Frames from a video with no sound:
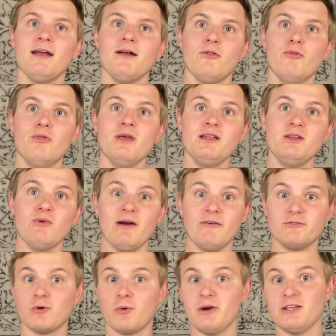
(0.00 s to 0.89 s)
Then you
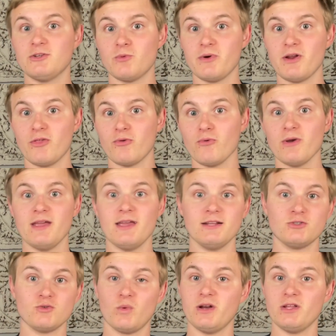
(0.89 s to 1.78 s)
have 2023
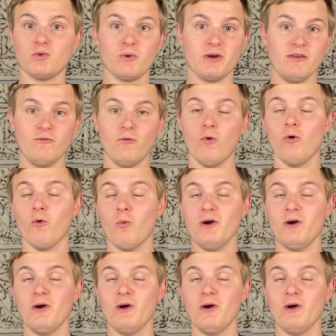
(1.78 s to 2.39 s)
and 2024,